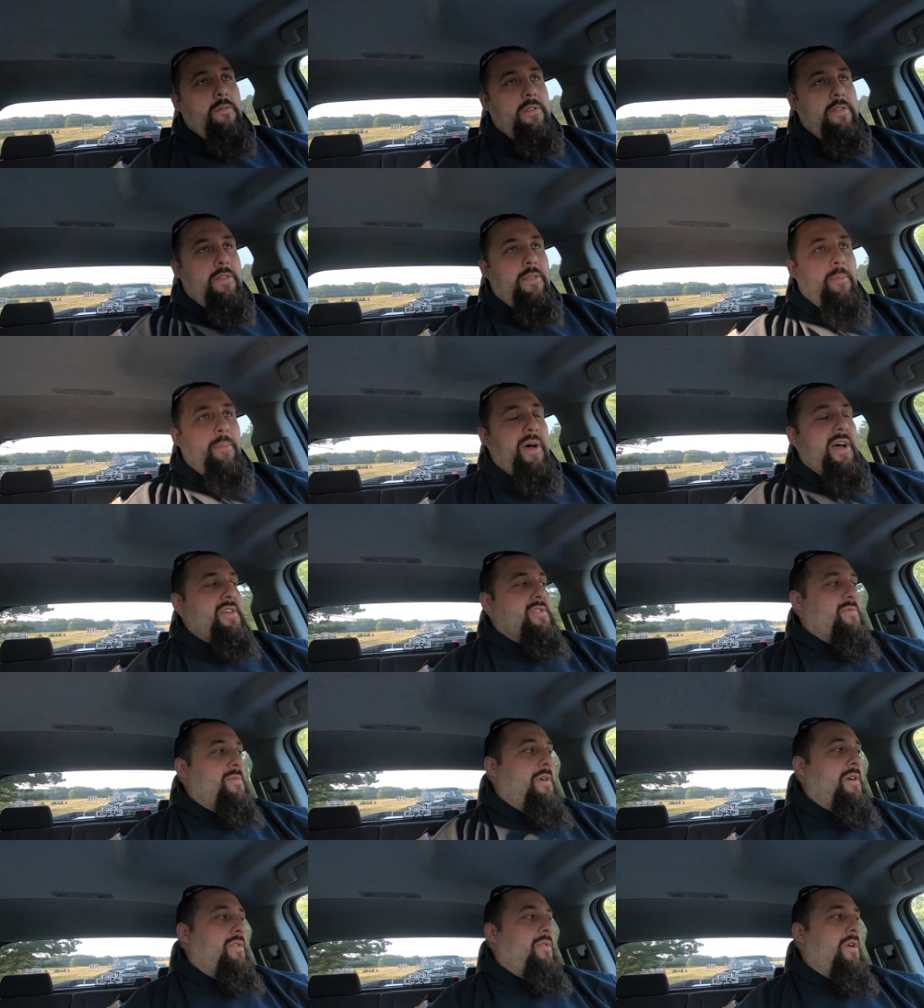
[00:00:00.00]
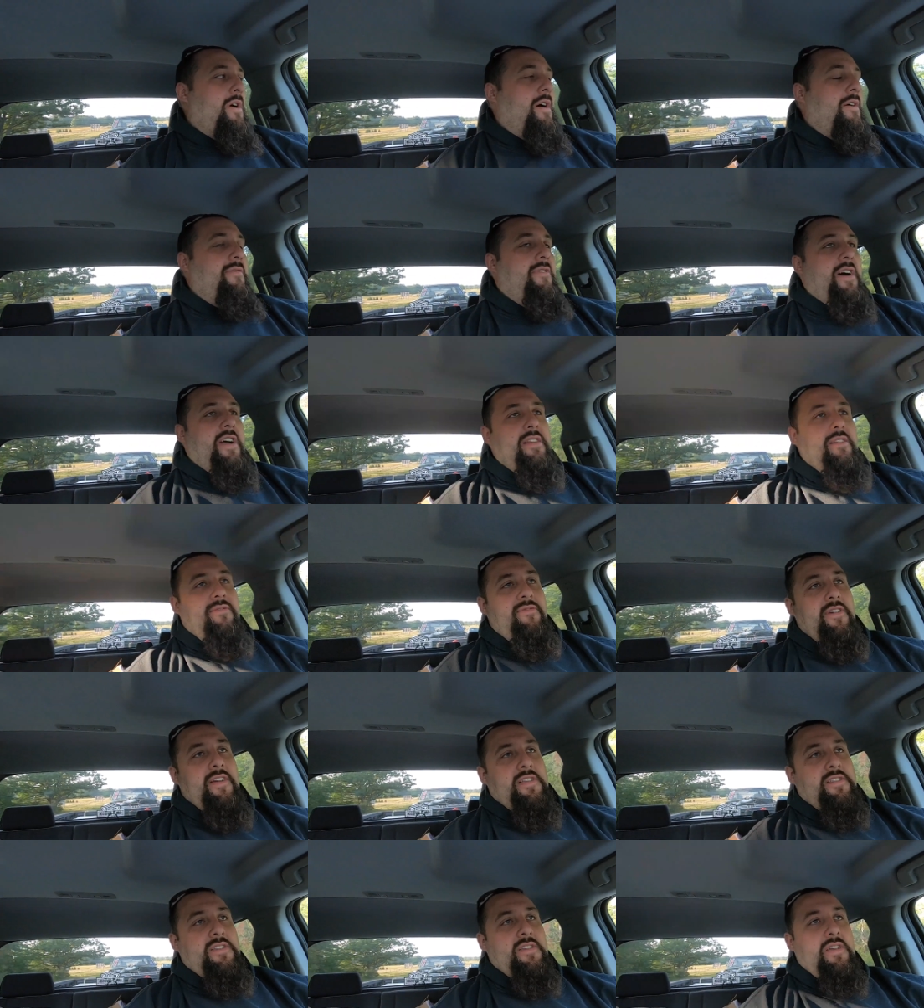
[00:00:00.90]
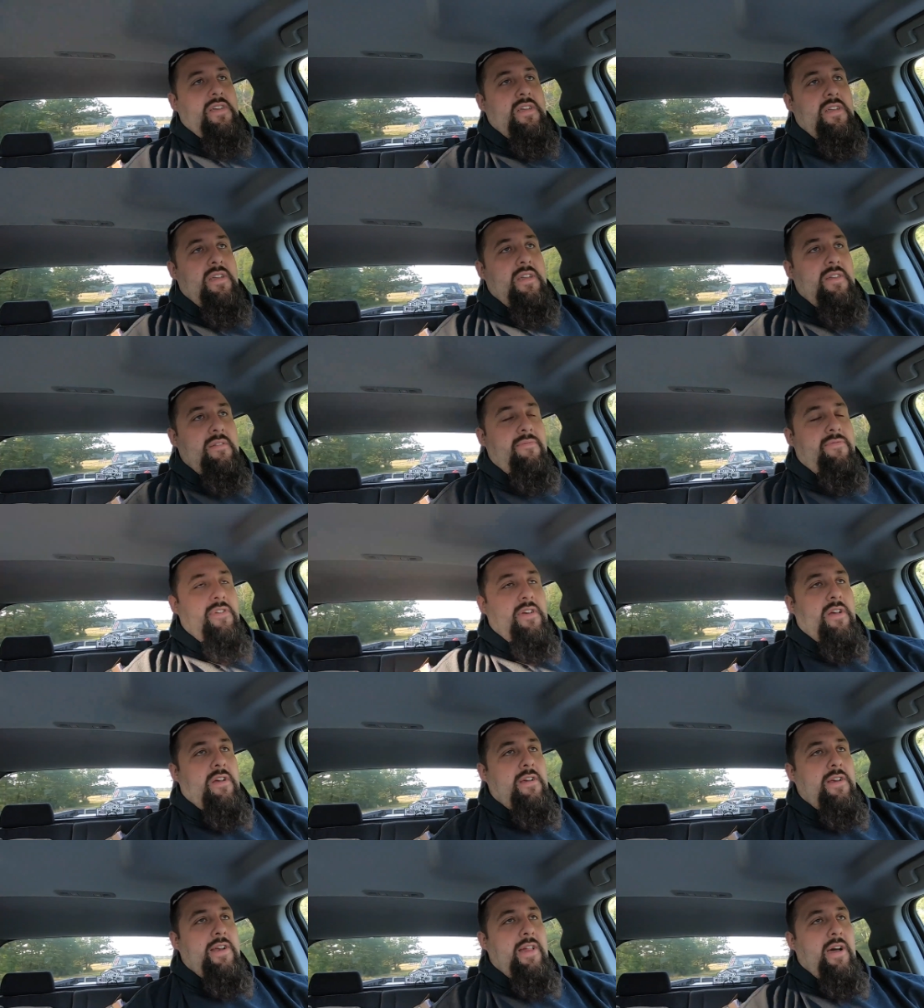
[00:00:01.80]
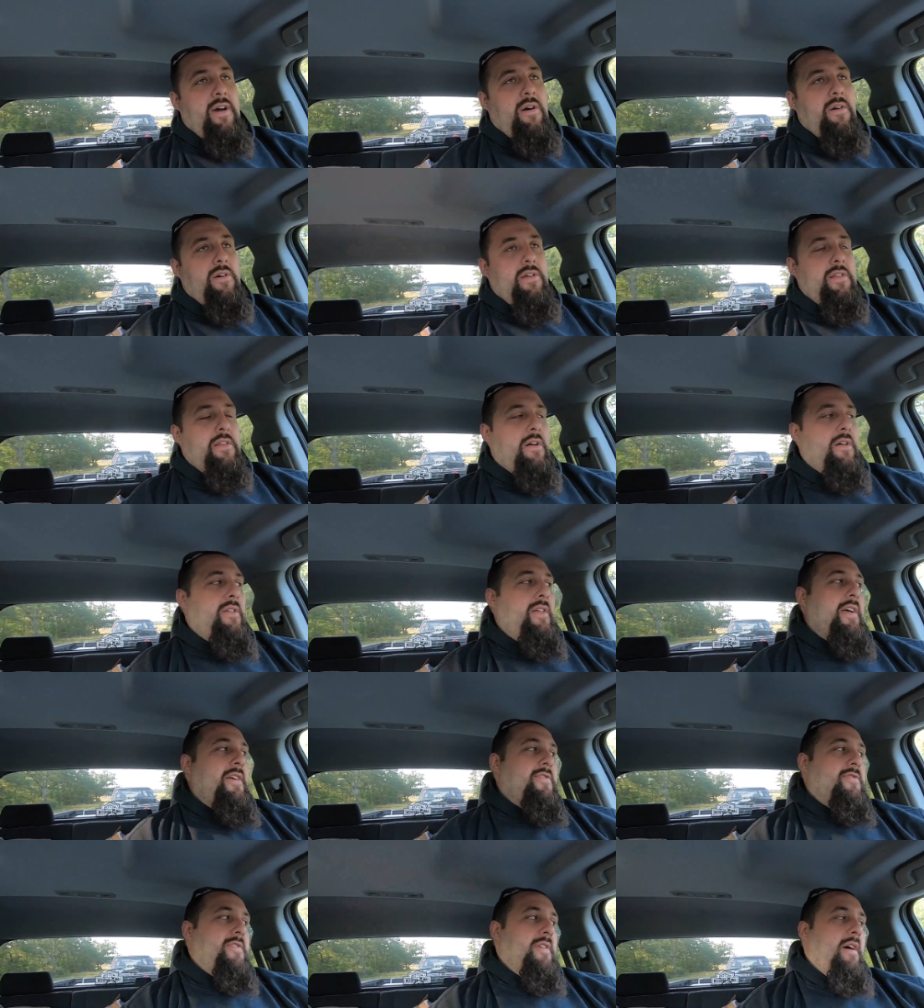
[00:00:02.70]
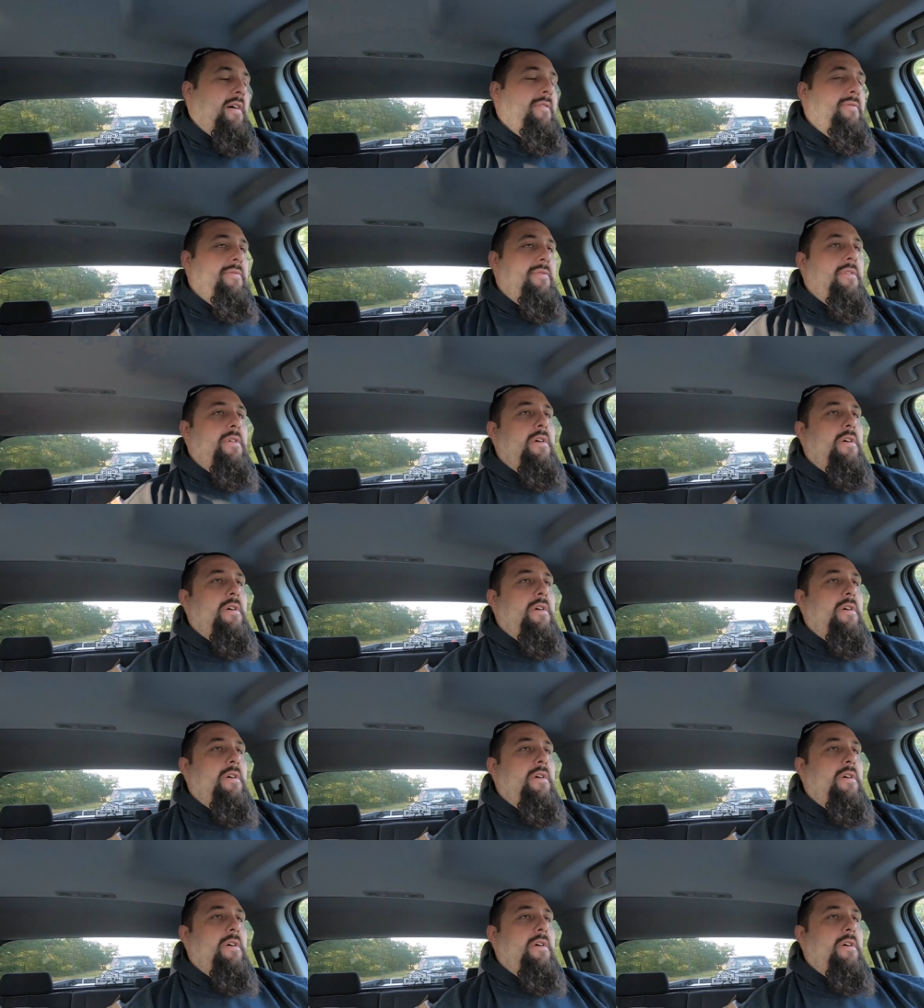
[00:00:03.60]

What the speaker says: the best one qualified to fix it and figure it out and all that stuff.